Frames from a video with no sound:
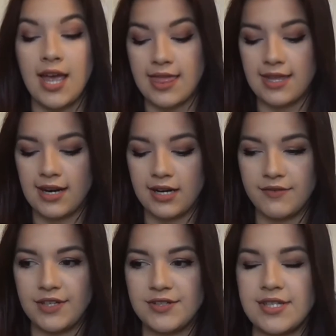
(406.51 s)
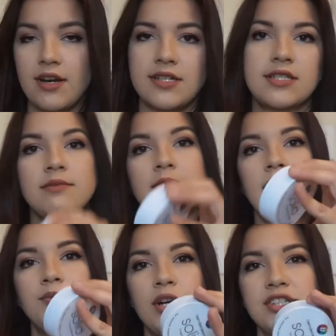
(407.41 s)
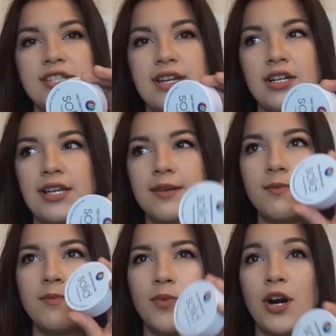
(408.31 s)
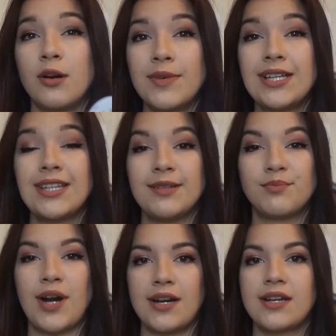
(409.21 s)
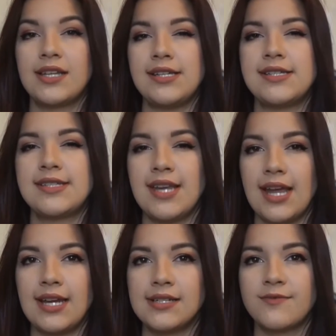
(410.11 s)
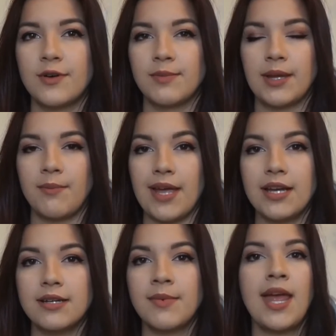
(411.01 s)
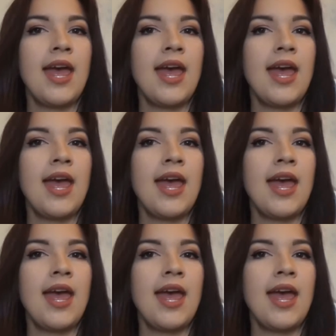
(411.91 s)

and then I even used it on some of my brushes that are like permanently practically stained from like makeup